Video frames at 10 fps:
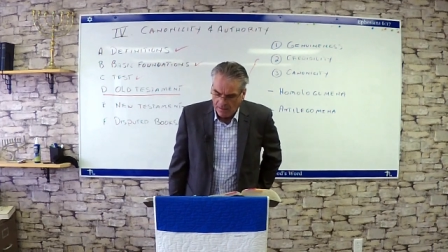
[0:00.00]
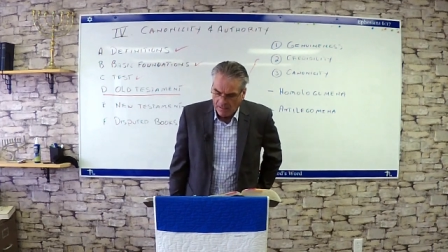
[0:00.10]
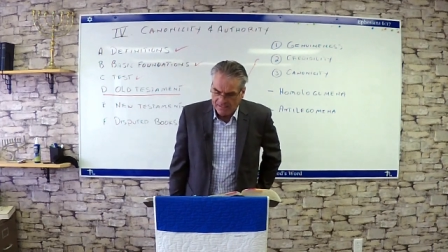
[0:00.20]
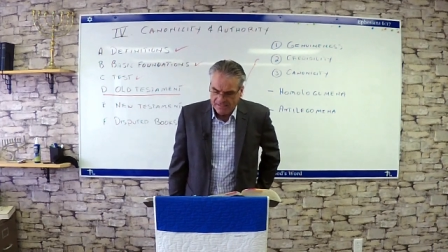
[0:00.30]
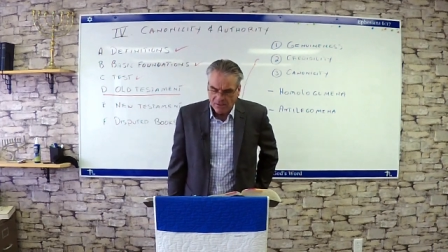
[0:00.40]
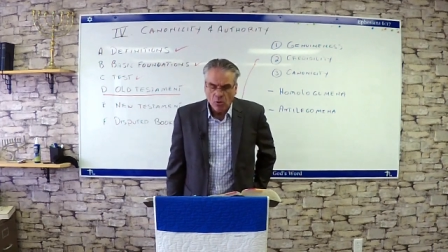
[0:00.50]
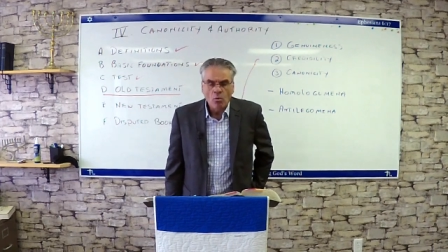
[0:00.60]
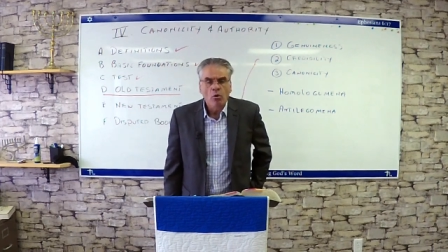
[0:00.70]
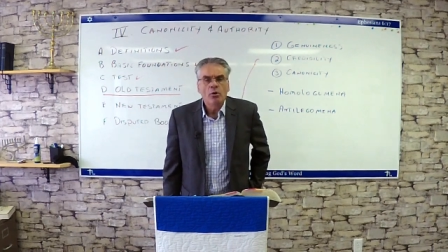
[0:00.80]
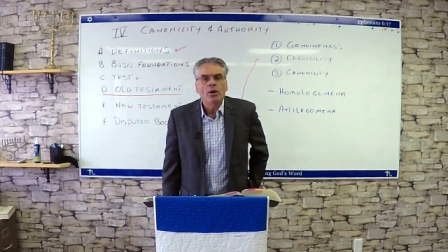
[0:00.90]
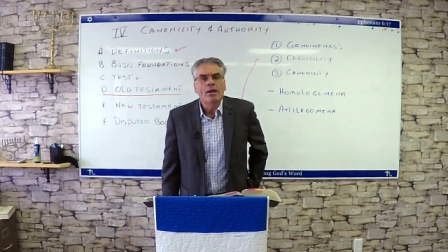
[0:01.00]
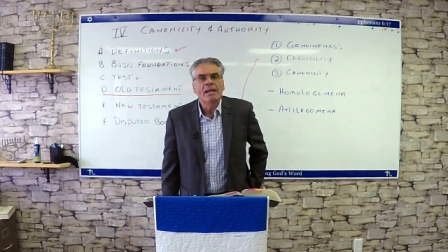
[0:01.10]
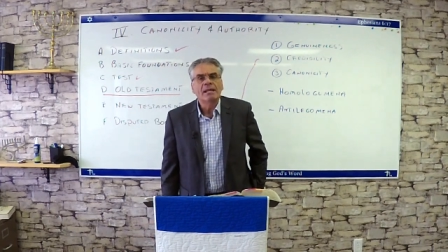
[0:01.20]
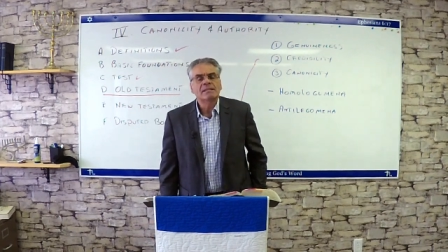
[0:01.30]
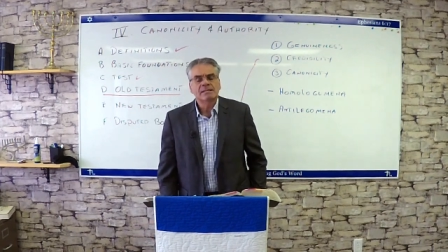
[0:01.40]
It's in the word
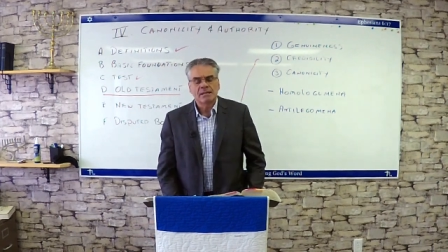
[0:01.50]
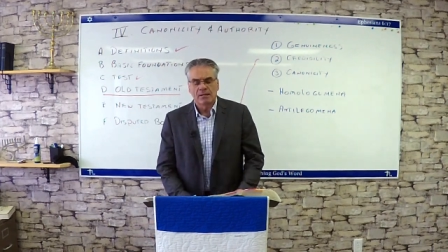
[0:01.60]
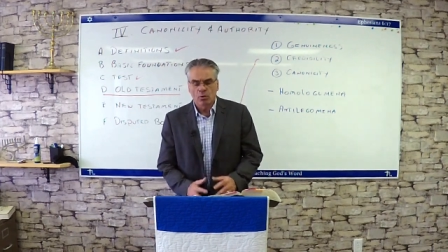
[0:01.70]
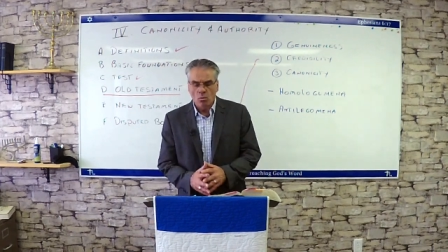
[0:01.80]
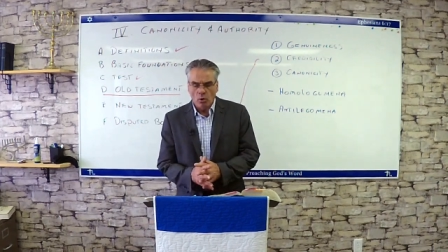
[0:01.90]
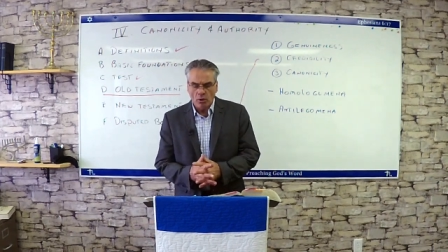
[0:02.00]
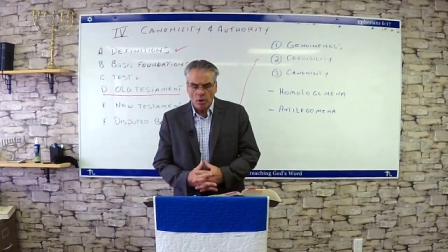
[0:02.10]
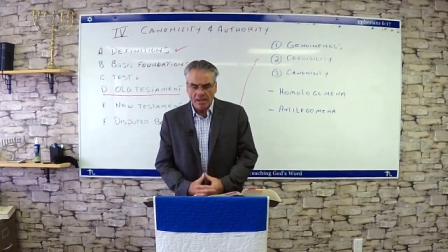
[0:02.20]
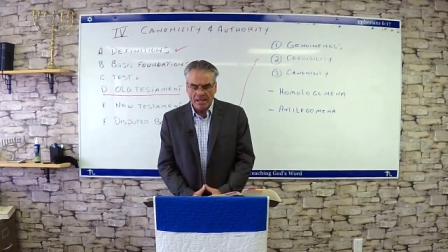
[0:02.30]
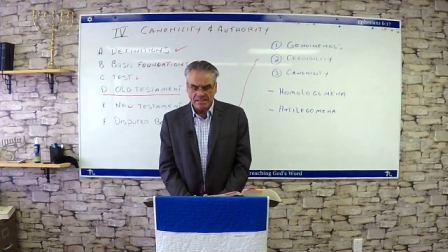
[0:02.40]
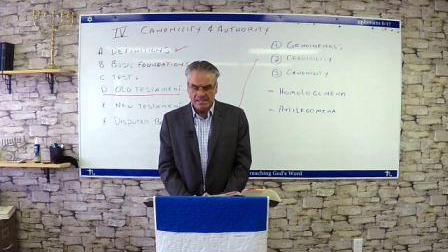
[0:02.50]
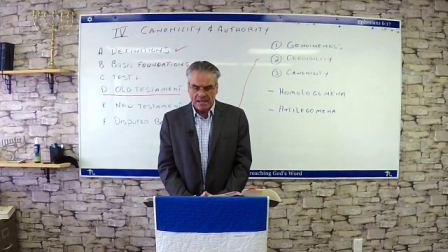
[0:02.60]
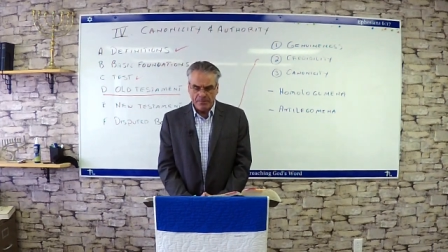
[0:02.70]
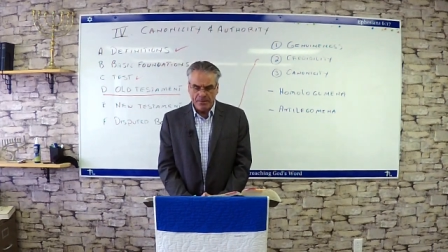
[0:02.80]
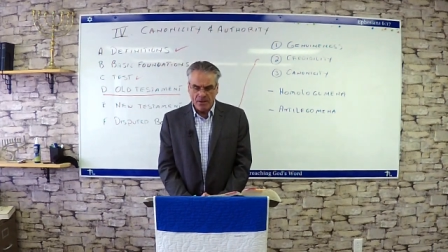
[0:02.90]
against in the work against
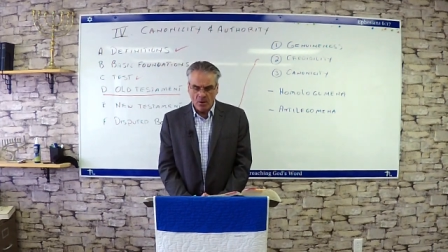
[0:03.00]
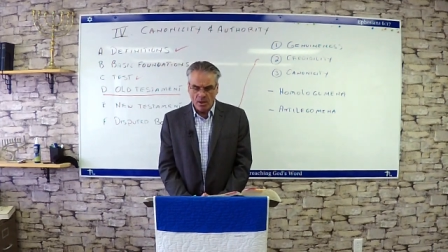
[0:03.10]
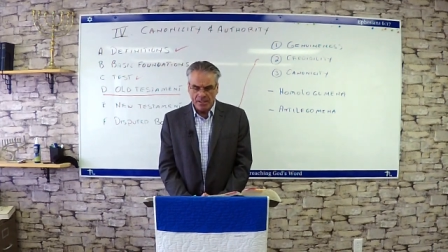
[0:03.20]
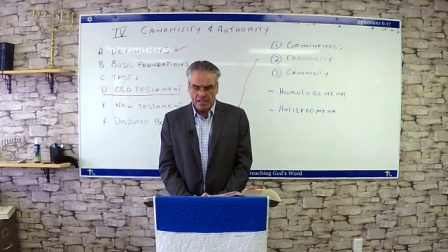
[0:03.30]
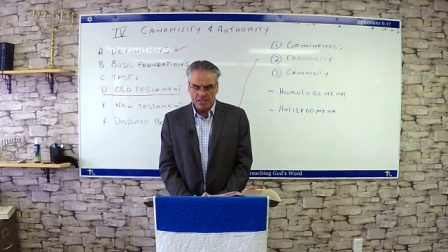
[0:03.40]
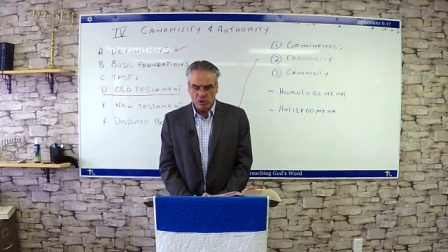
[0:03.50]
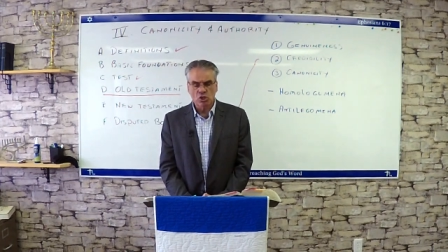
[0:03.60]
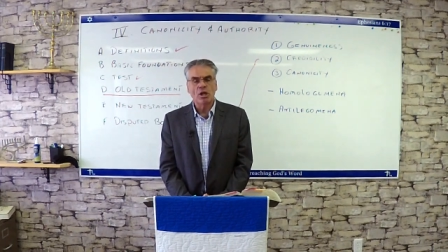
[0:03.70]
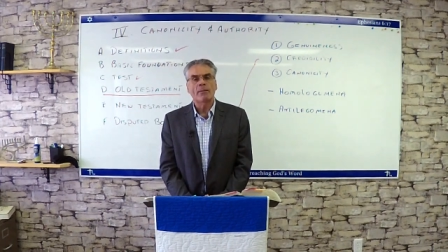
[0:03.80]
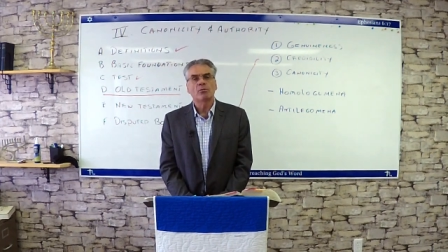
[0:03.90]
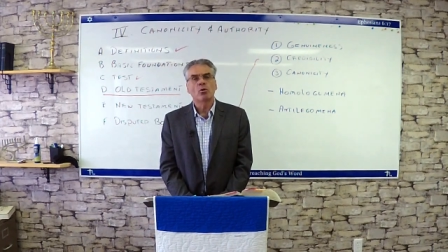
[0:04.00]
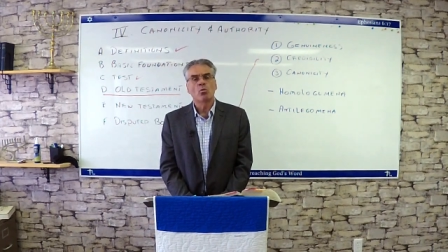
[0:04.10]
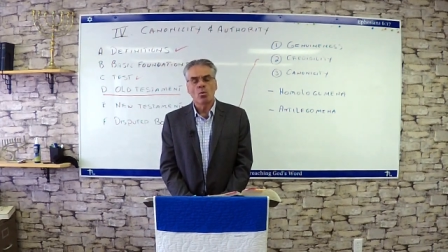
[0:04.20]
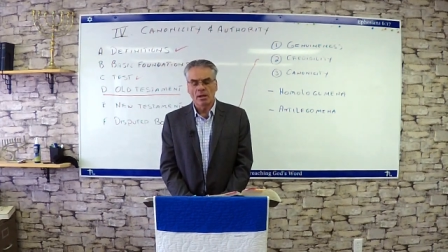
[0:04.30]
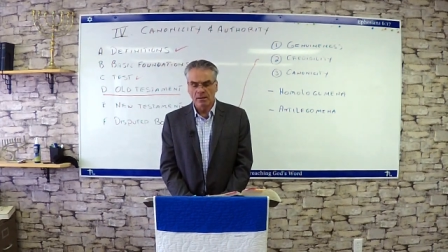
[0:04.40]
Apion in chapter
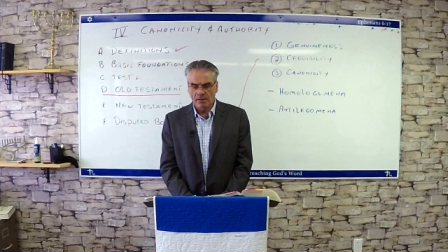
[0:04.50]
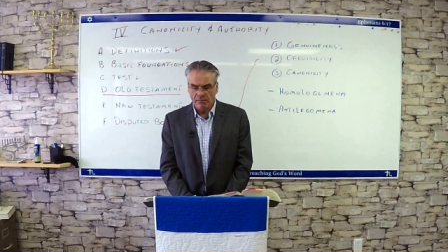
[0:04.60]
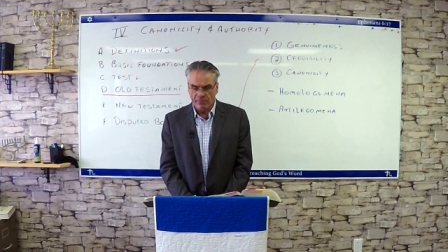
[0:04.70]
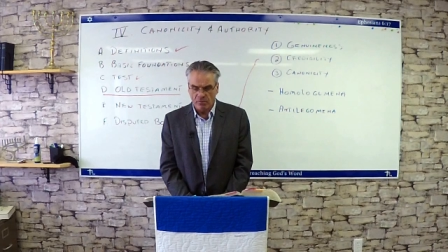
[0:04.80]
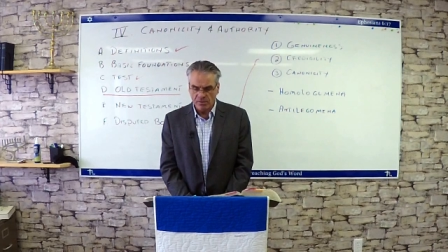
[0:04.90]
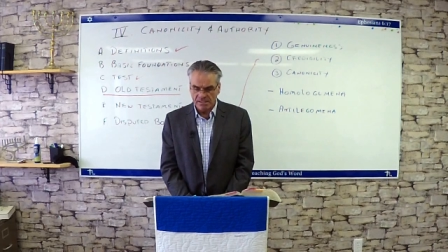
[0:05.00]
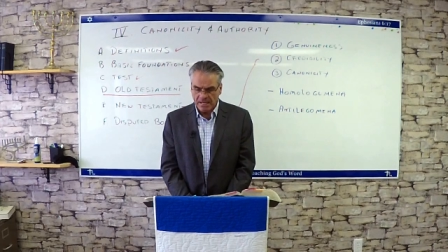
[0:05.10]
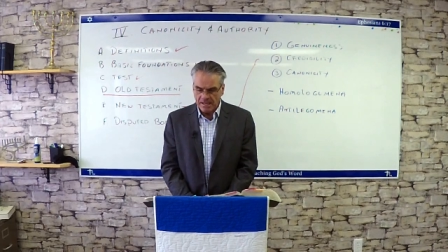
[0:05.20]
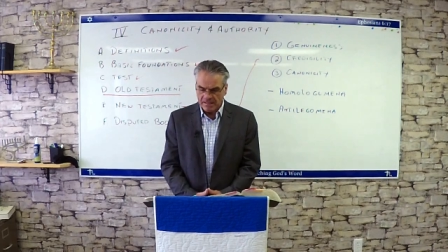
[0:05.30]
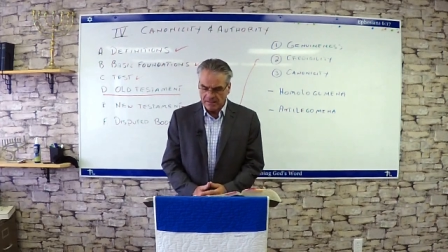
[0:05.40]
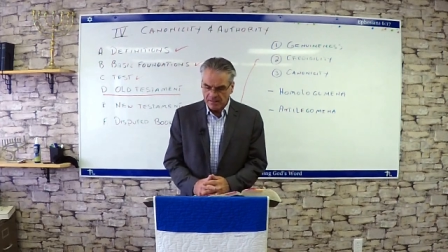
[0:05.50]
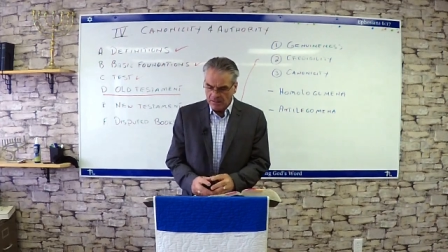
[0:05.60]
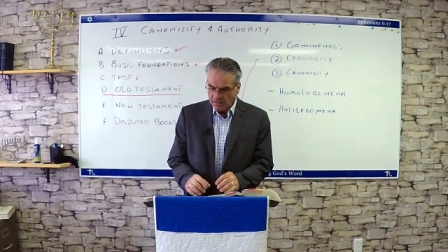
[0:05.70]
1 verse 8.